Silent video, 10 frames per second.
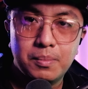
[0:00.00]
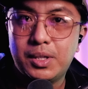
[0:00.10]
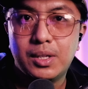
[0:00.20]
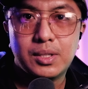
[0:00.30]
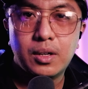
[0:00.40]

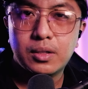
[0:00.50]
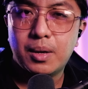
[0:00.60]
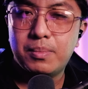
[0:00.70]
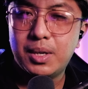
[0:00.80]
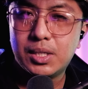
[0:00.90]
But yes, not
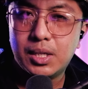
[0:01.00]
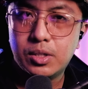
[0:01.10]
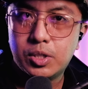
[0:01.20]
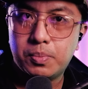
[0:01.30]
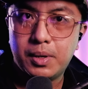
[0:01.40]
a bass
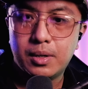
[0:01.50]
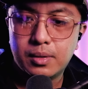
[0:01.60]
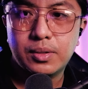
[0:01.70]
head spare.